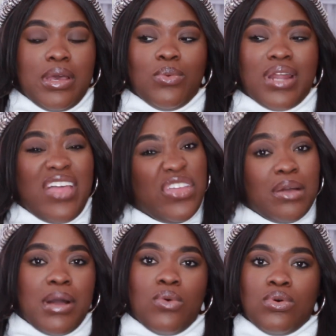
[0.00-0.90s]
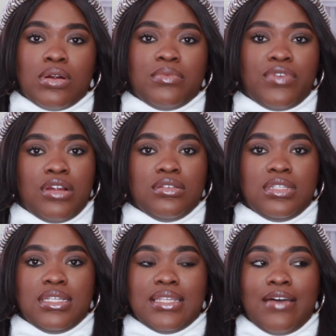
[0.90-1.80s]
And when I think about warm
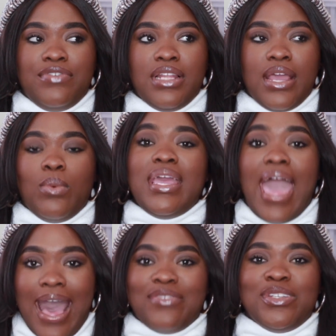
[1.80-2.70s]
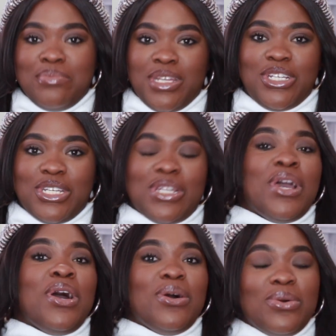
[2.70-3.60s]
fragrances, I feel like we have to mention
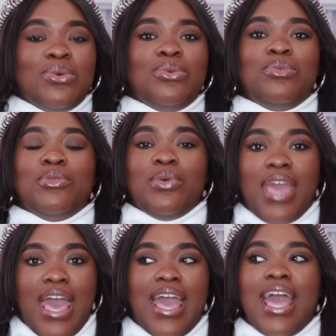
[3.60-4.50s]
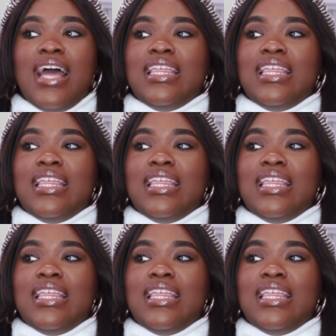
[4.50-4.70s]
Oud Bouquet.